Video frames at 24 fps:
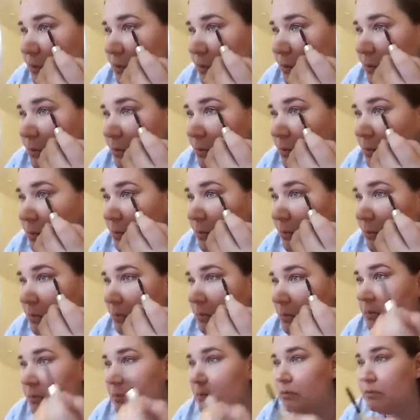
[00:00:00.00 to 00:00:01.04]
do their
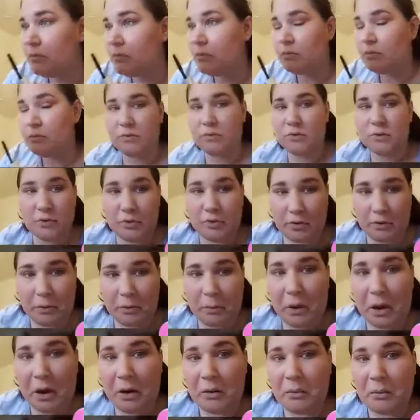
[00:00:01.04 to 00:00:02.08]
bottom lashes.
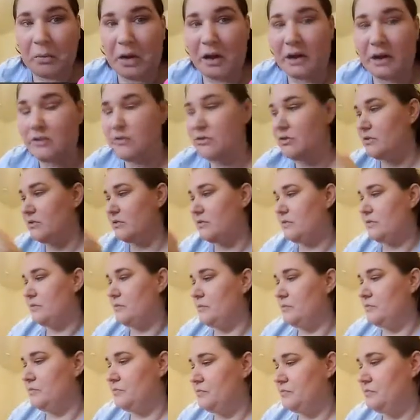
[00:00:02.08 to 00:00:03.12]

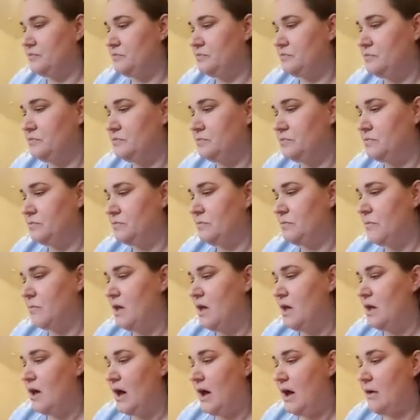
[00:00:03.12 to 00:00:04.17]
I was raised not to do
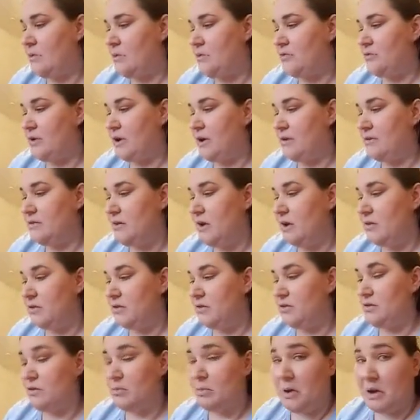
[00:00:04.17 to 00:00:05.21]
bottom lashes. I was raised
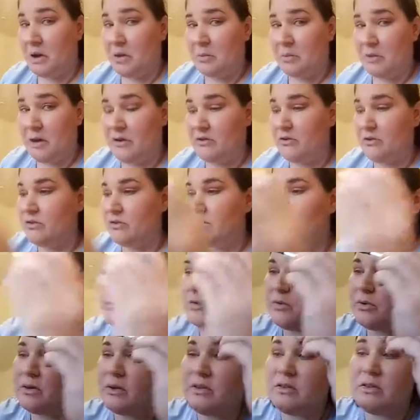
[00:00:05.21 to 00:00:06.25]
to only do
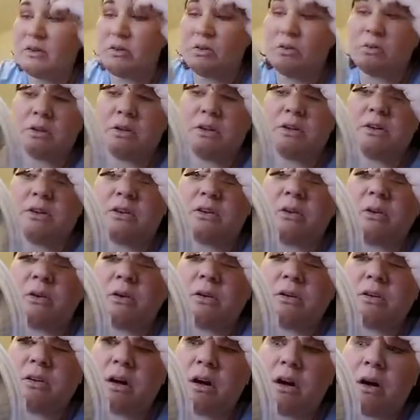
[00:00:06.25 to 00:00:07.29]
top lashes.
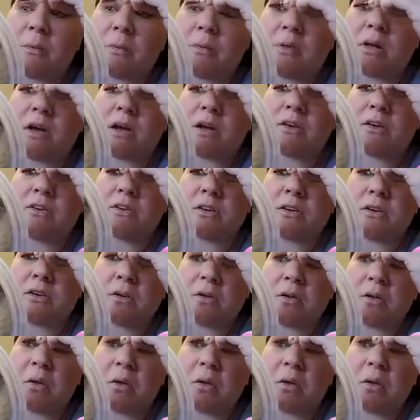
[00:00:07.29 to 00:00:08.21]
But,